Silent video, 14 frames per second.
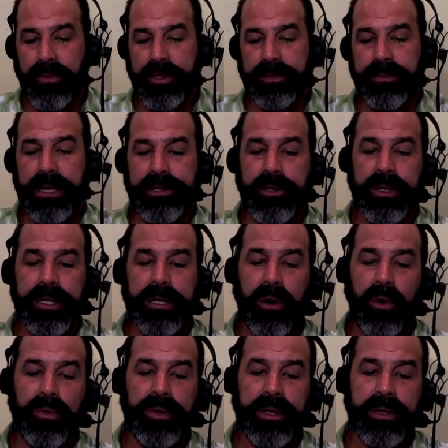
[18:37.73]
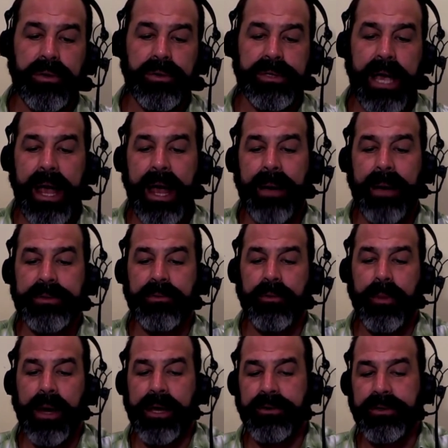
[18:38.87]
which means you can only use apps from
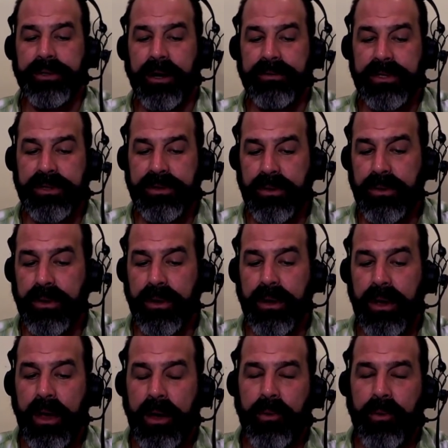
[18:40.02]
the Microsoft Store,